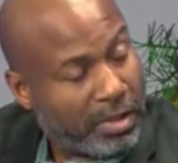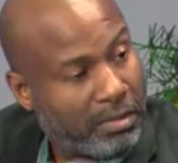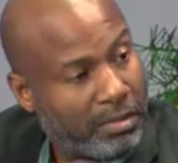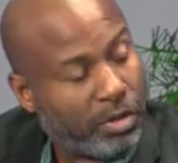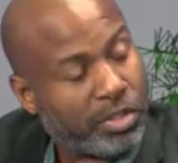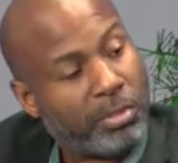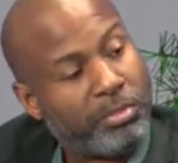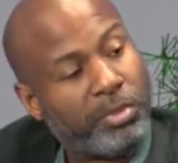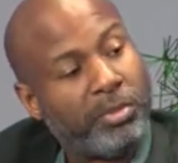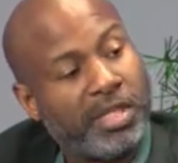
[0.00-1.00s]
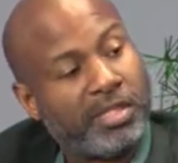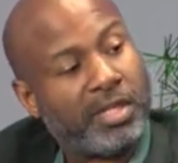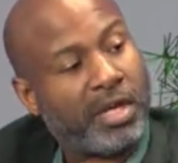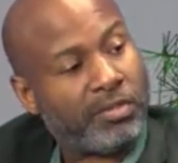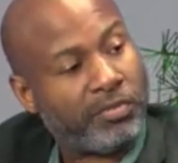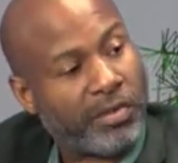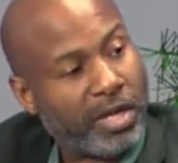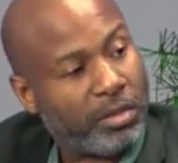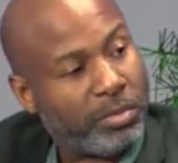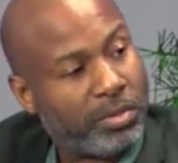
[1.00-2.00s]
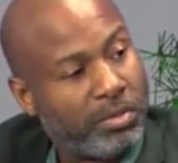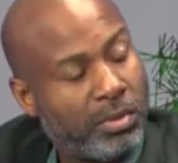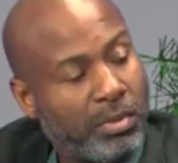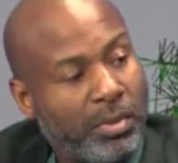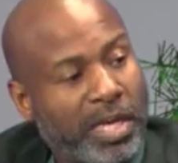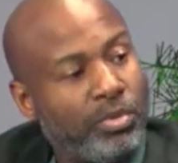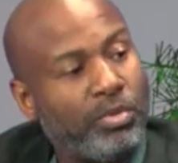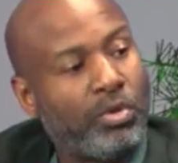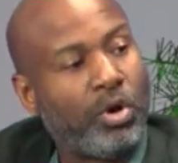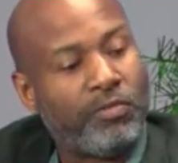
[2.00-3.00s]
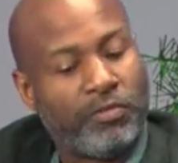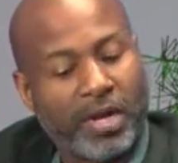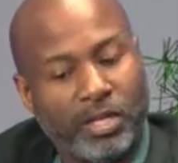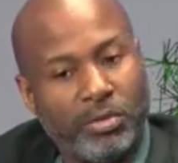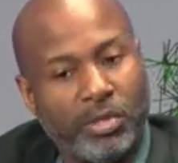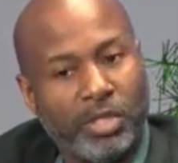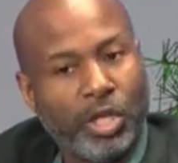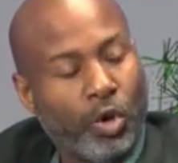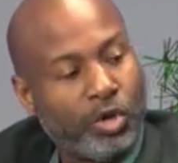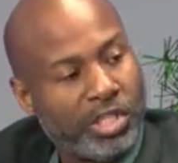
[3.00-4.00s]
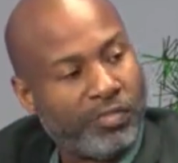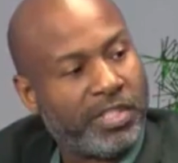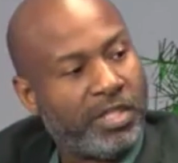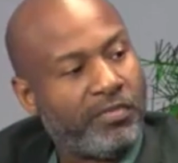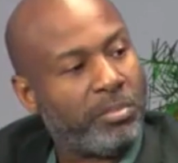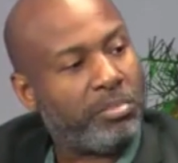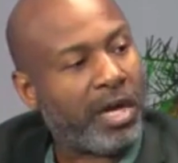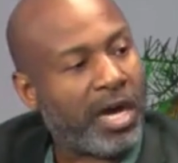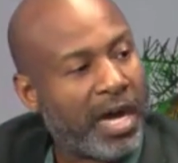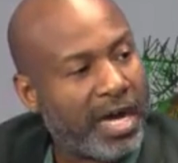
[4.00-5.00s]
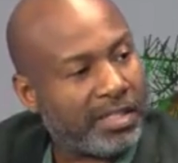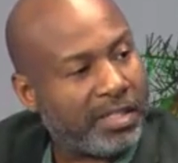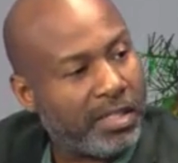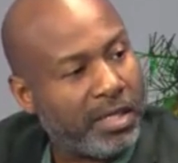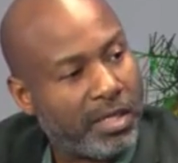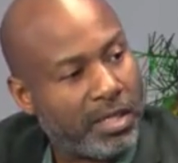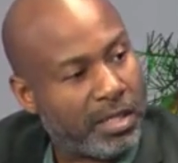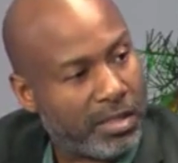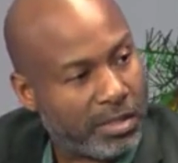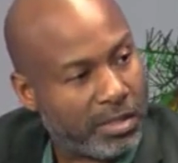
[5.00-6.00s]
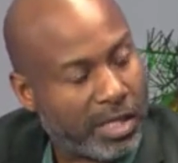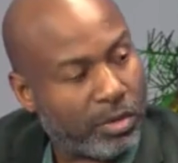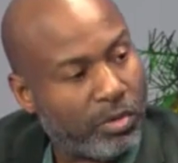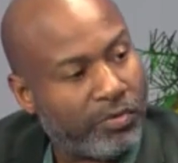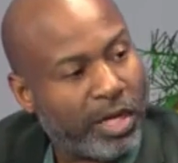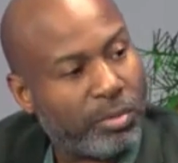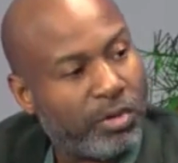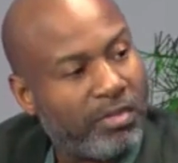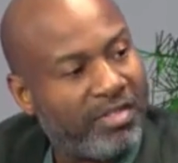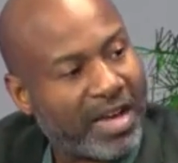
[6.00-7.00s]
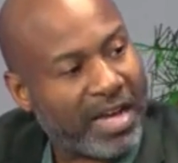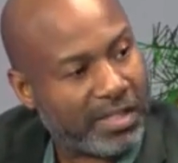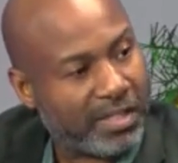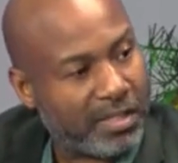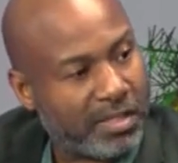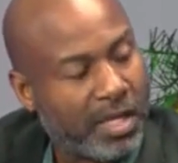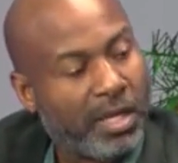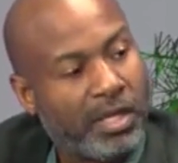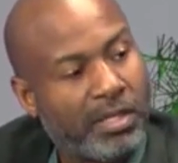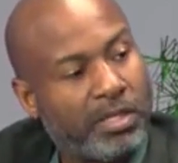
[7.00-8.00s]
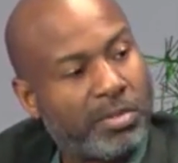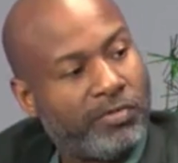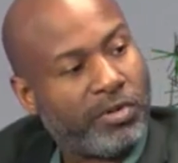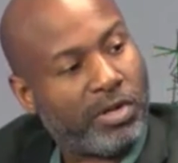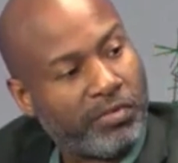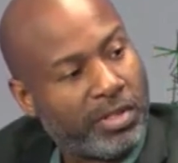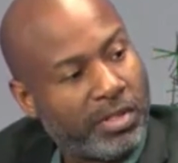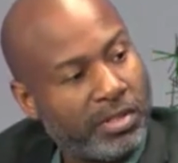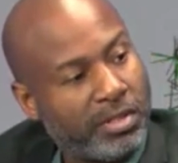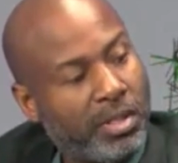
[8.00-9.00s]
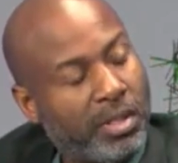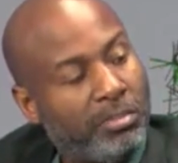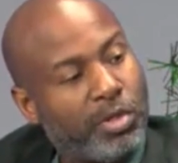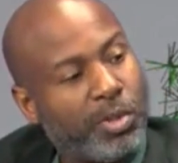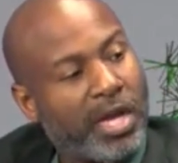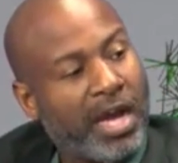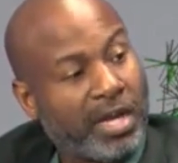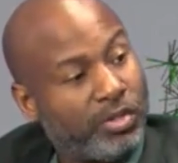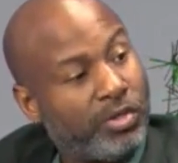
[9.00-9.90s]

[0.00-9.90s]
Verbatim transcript: Now, some people may say that's valuable. Well, I don't know how valuable the longevity of the party is and how valuable that is in terms of governance, because we actually